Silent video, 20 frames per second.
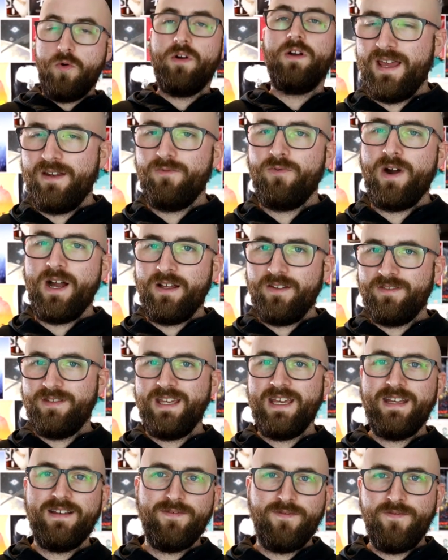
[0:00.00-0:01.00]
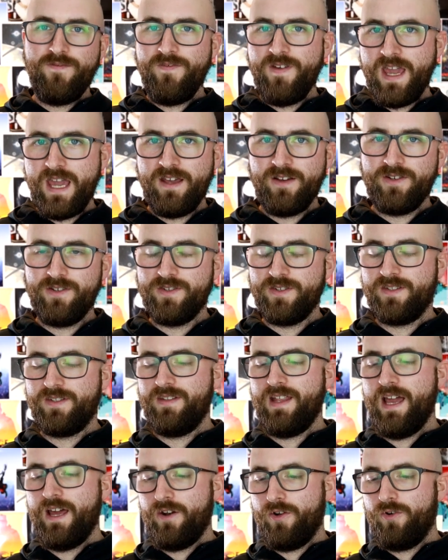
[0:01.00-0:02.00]
And while Dean fails,
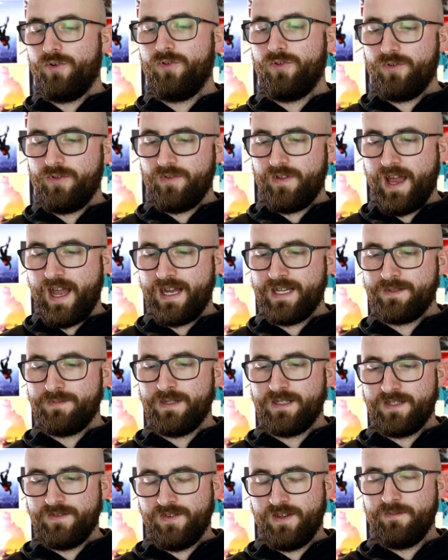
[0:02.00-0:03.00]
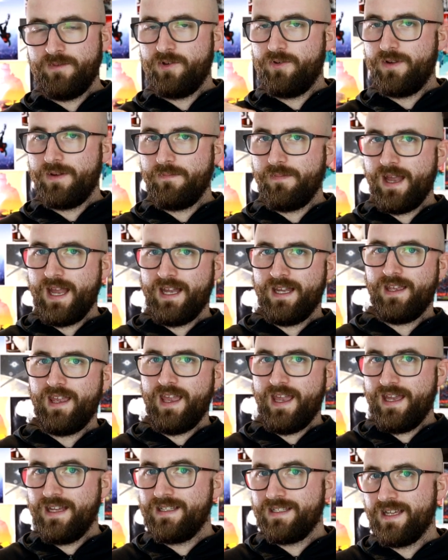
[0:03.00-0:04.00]
that whole aspect of him going back
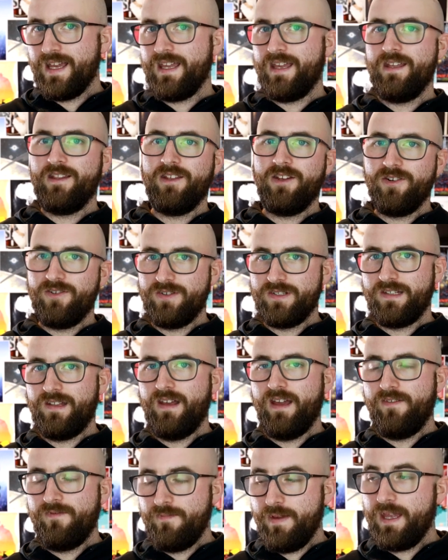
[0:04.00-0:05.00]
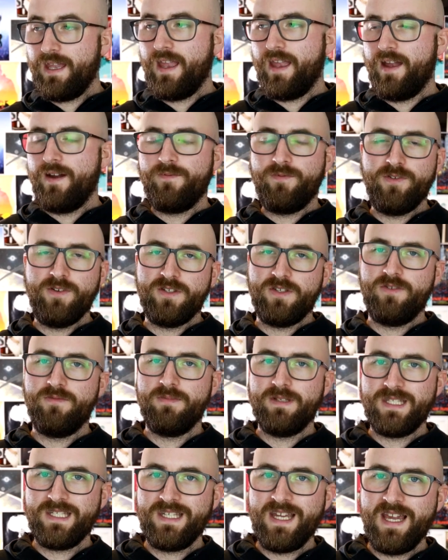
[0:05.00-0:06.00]
and taking the girl's life, making up for his own
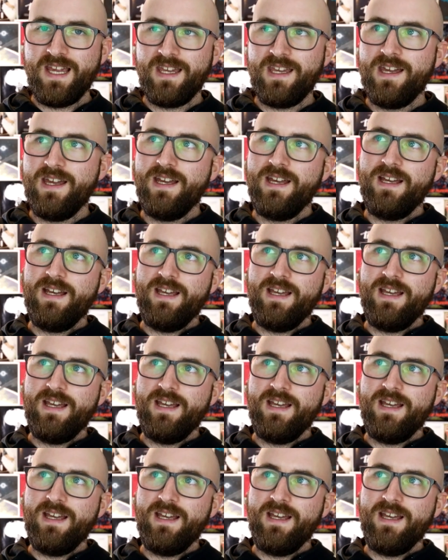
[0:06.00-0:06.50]
mistake,